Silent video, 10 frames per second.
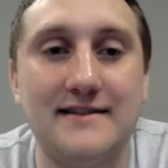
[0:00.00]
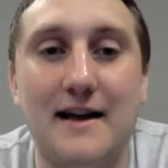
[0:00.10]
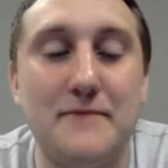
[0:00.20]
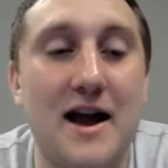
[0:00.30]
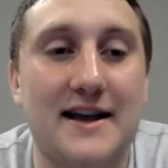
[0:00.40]

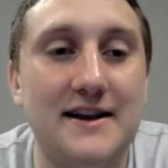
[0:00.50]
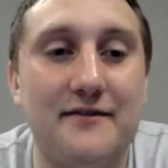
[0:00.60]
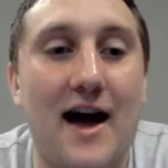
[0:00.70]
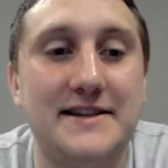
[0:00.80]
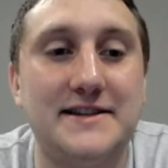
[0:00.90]
I'm not going to
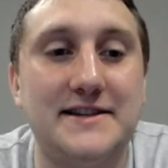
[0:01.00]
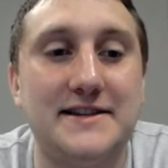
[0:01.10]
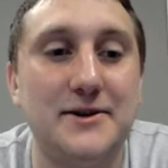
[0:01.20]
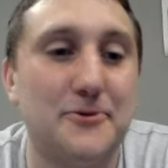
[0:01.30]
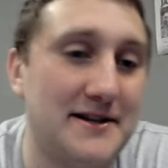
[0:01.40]
advise
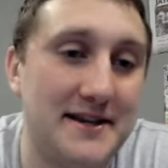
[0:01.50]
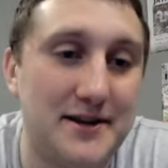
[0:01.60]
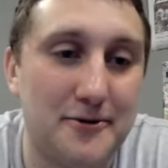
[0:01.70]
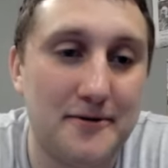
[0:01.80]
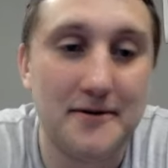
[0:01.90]
you what to
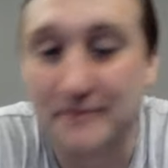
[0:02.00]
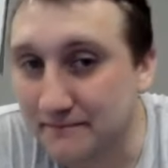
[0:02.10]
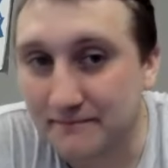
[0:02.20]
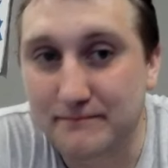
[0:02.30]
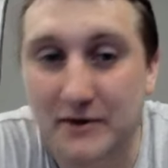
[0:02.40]
do.
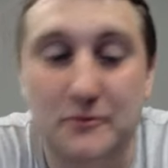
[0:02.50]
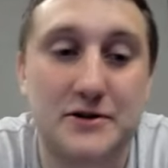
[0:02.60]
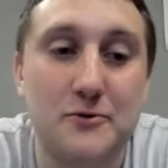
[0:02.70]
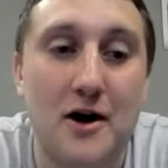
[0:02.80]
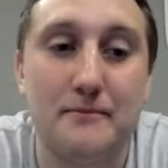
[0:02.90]
pick what
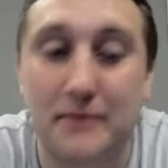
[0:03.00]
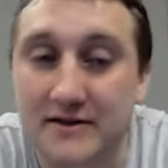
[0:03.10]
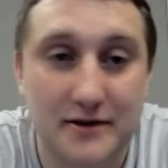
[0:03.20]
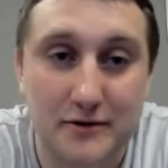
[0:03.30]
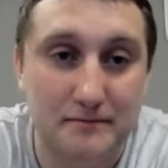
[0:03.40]
you want,
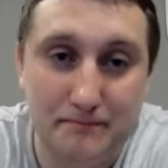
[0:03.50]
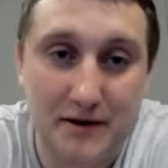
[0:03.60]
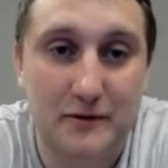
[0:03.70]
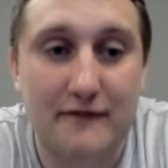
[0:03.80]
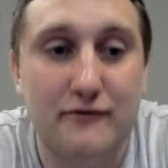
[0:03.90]
but you can
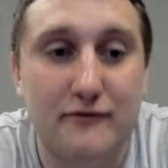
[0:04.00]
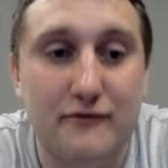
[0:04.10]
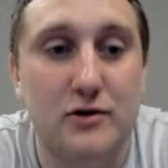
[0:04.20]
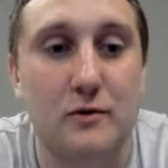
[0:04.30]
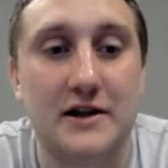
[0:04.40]
pick whatever you
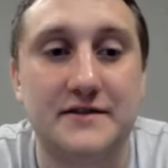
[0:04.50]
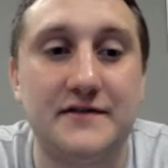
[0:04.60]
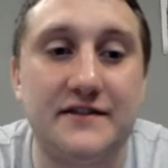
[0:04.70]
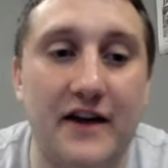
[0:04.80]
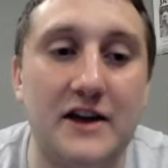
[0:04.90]
want. Just
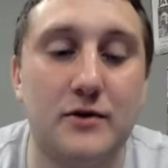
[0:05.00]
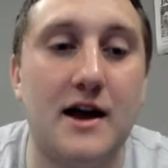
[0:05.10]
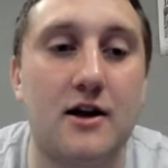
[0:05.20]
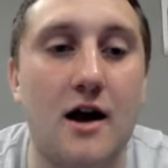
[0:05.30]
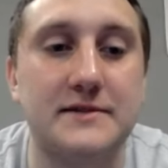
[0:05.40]
visit
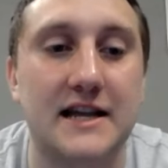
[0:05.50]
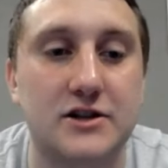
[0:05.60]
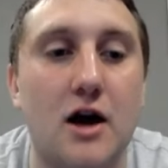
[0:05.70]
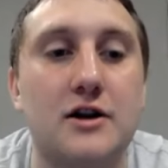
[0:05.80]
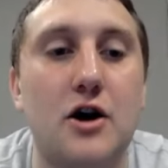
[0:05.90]

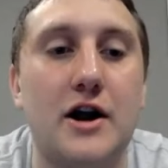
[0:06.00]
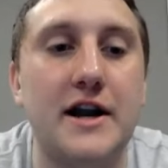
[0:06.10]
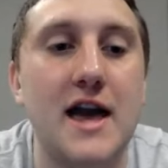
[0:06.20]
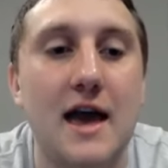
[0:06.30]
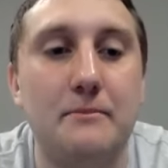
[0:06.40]

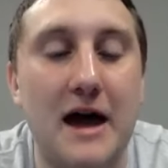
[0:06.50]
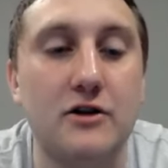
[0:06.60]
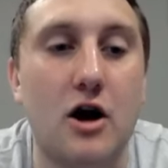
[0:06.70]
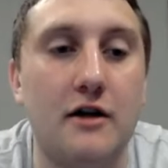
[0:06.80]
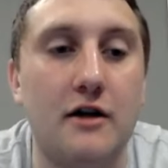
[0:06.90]
FanDuel.com/LockedOn and
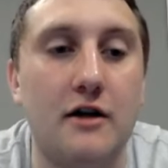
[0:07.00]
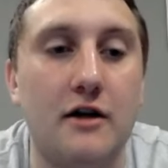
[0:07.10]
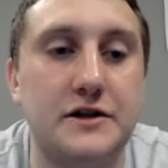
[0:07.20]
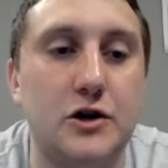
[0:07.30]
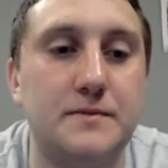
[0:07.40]
bet on college
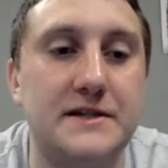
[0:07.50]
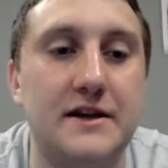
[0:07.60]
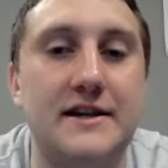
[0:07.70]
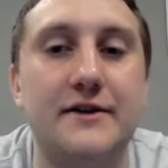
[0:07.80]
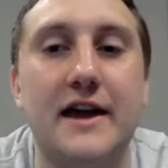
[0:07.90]
hoops
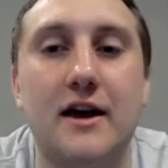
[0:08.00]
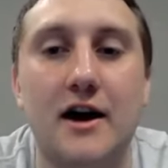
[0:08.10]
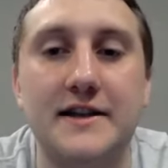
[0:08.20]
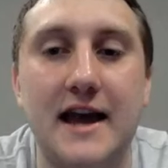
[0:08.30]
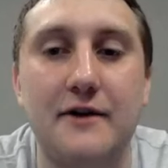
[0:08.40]
until they
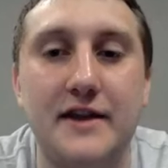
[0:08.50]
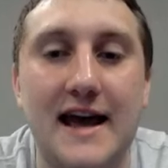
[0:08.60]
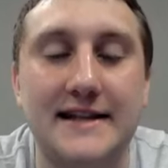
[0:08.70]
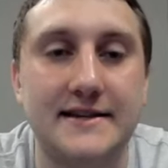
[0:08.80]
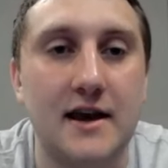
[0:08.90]
cut down the
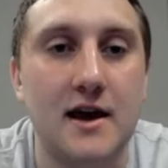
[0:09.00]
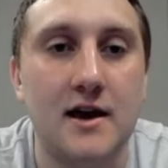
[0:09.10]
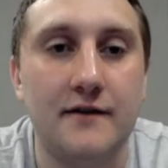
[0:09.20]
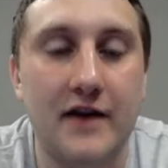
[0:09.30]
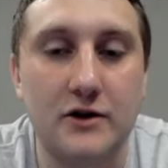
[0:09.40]
nets.
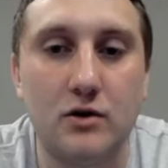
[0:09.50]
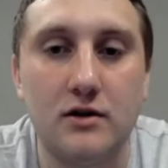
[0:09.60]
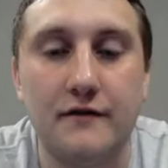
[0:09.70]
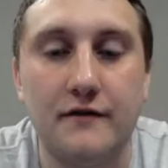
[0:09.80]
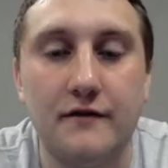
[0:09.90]

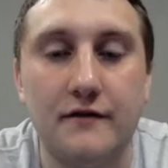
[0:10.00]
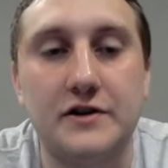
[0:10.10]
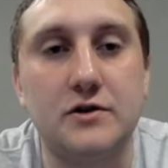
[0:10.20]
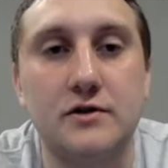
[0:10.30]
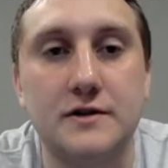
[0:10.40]
FanDuel,
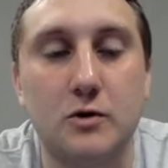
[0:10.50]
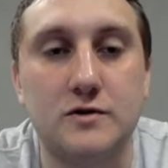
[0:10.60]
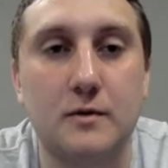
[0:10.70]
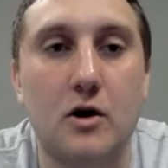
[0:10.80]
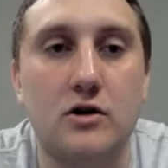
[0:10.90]
official
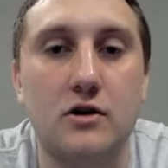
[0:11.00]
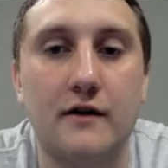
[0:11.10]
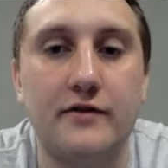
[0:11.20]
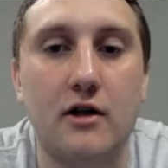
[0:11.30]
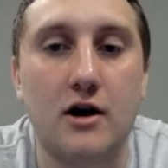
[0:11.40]
sportsbook partner
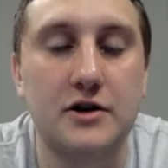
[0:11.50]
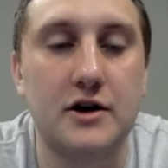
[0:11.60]
of the Locked